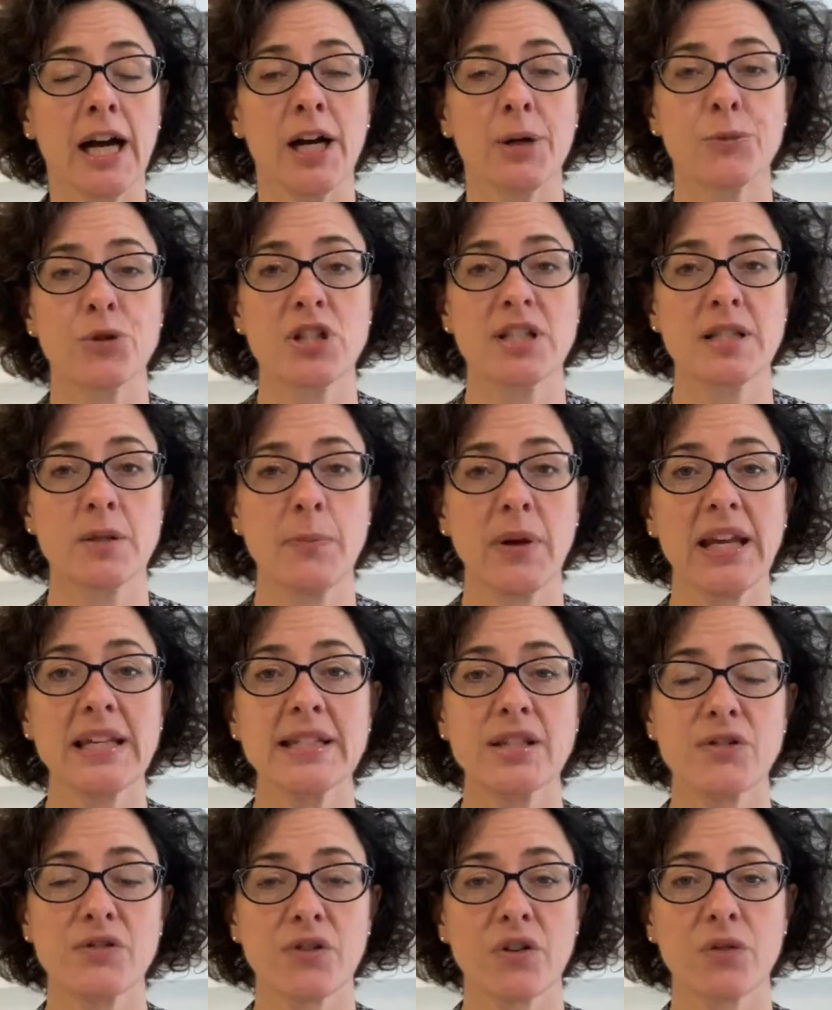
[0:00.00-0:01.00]
which is a
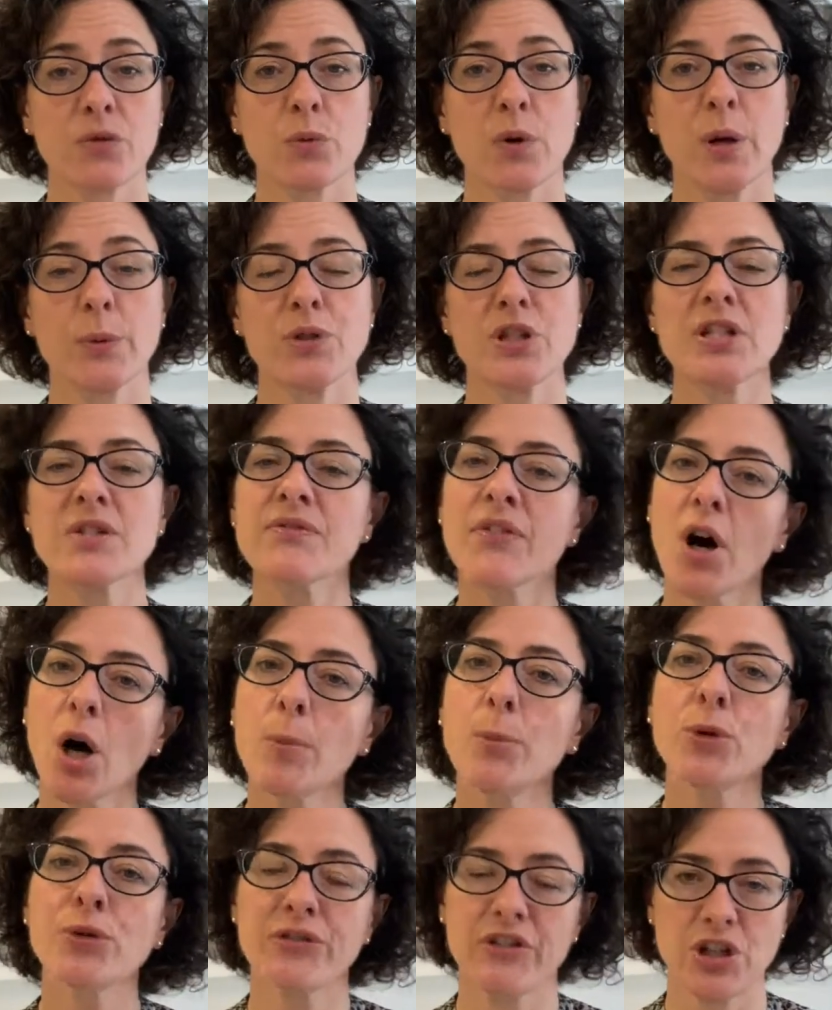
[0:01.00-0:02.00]
piece of software which is far
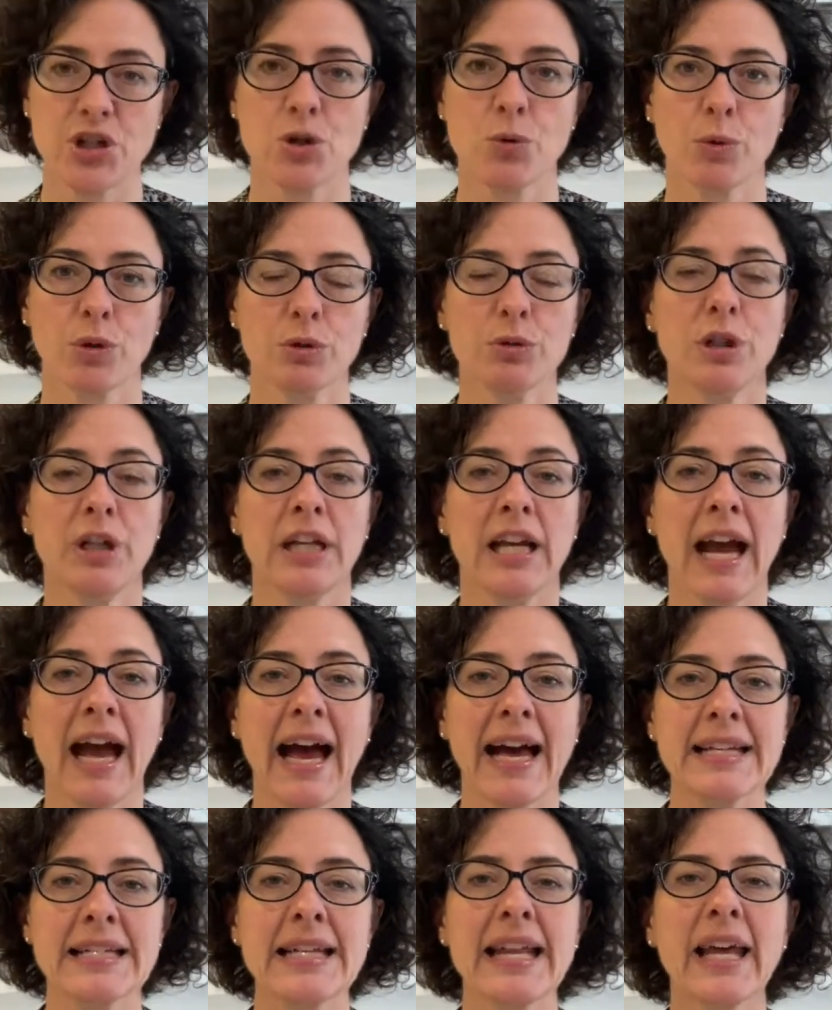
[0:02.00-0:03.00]
more visual
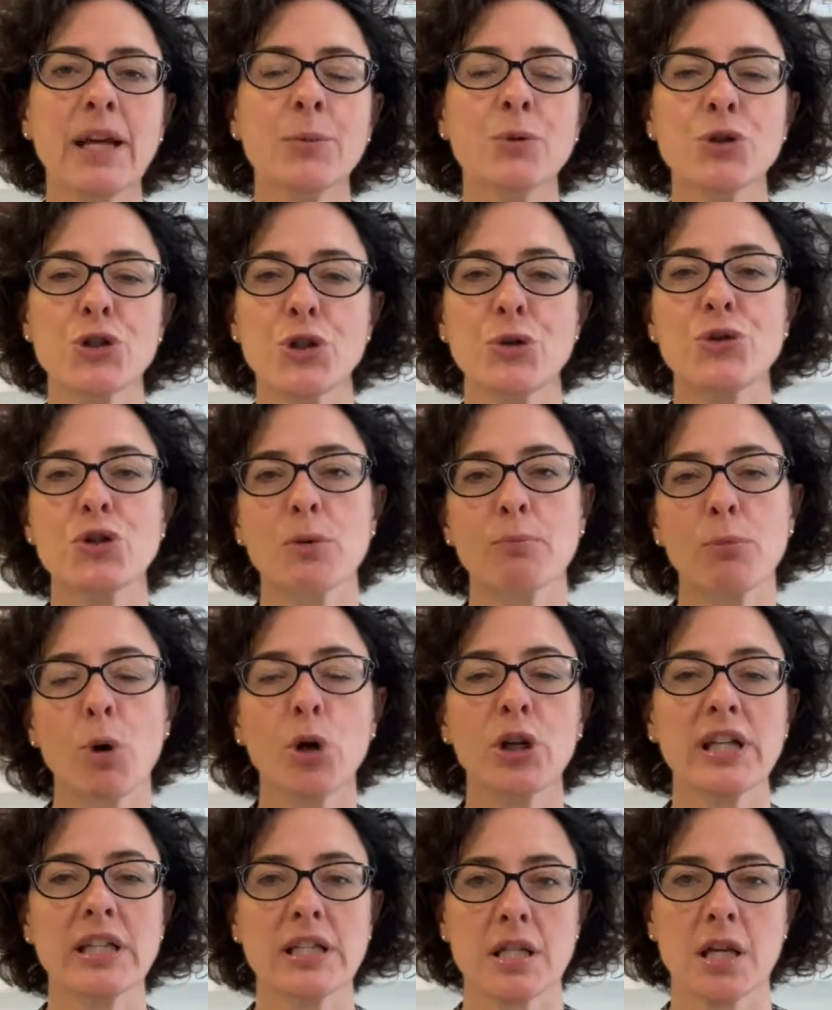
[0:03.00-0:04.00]
and enables you to
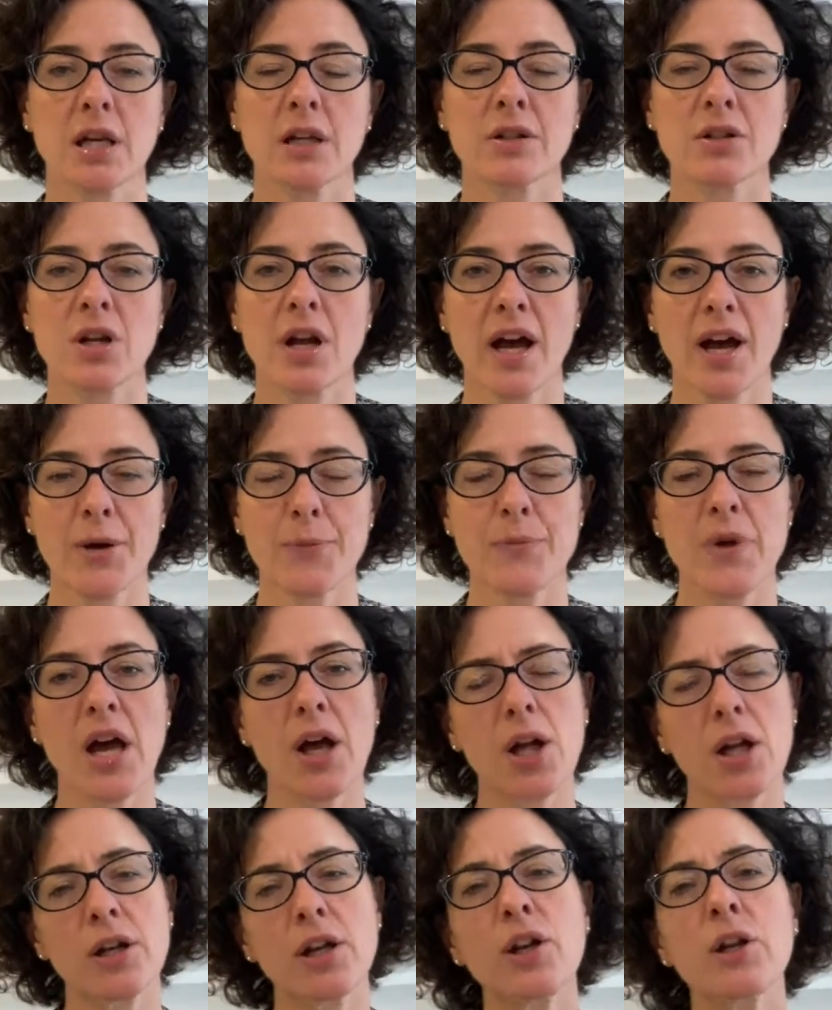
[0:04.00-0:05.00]
monitor
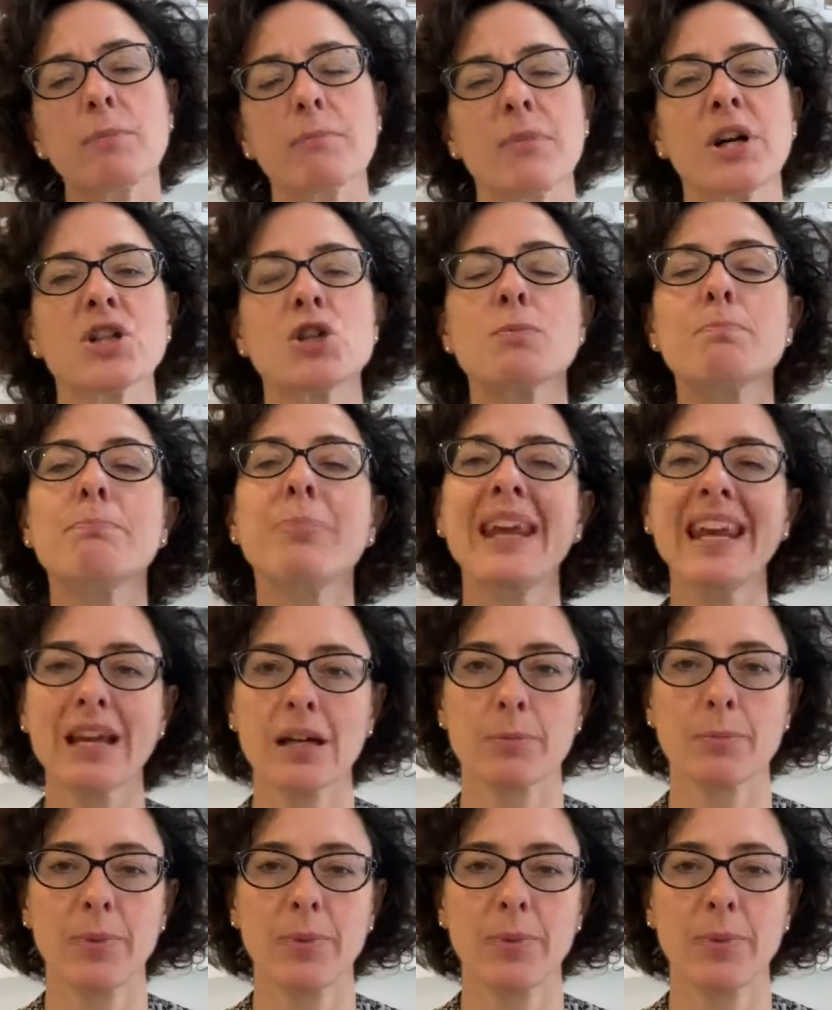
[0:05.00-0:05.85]
a much bigger